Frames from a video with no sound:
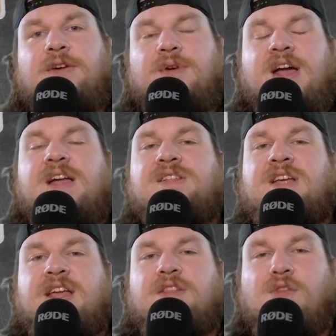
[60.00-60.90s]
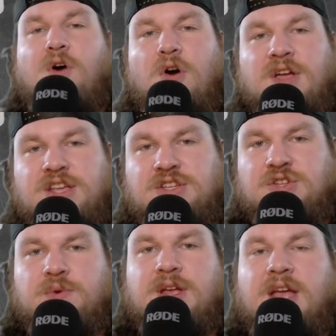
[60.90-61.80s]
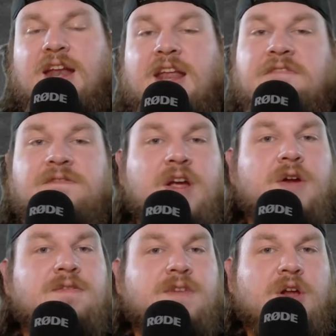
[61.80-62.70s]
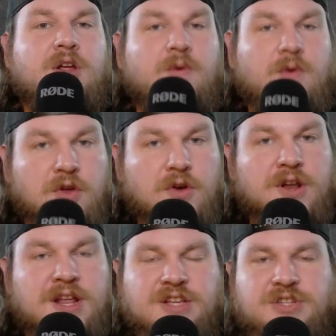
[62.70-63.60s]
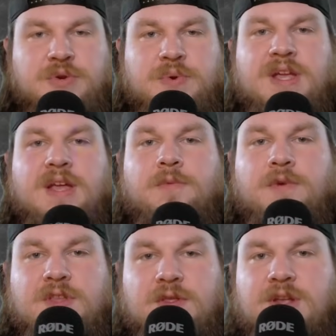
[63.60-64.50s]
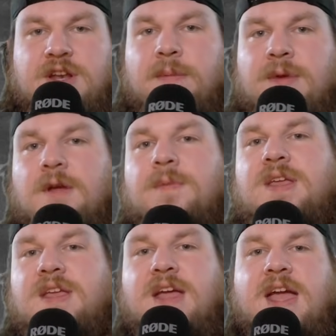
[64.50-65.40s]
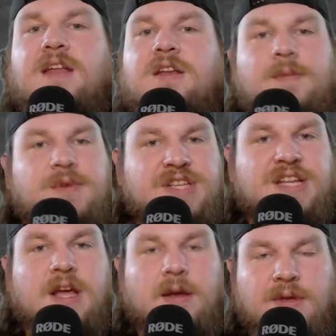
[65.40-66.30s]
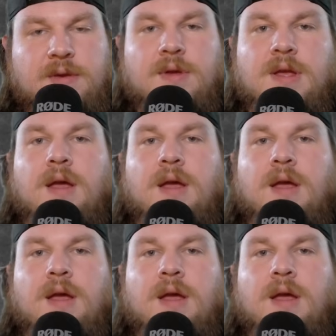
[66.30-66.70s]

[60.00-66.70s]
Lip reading: has a long history and a very, very good history within the WWE and WCW.